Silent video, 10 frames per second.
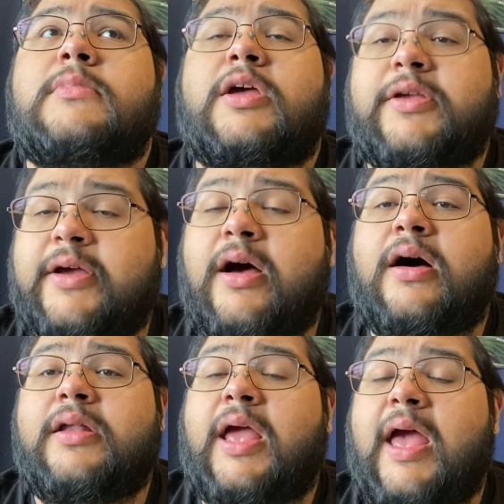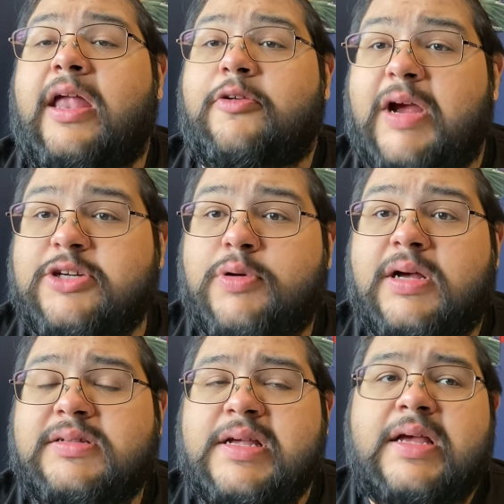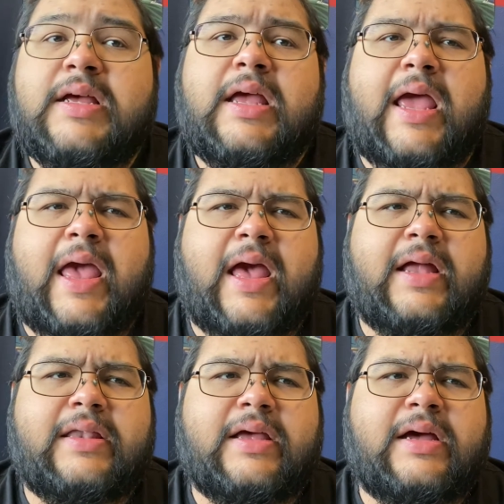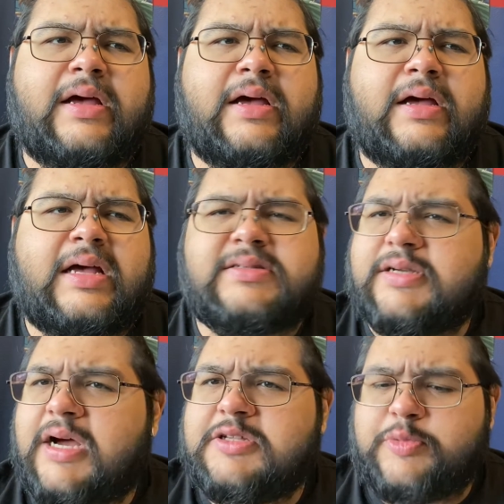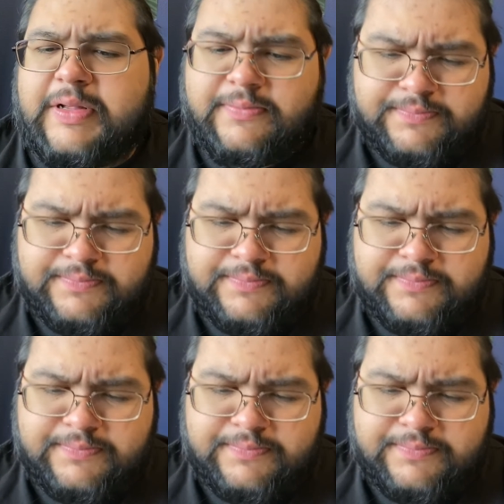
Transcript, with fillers: Yagan and Grashross, and uh, As the Gods Will.